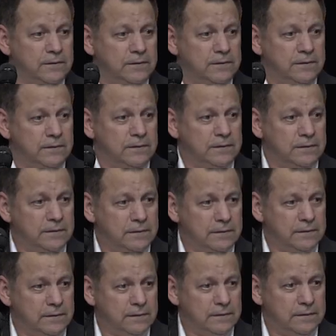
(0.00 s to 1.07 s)

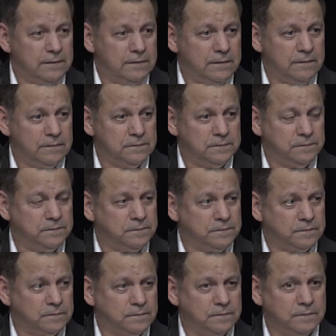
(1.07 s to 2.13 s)

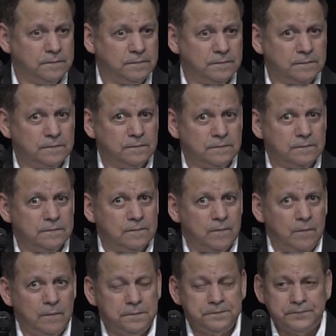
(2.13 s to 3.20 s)

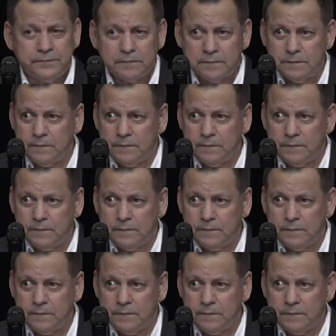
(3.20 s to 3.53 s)
(silence)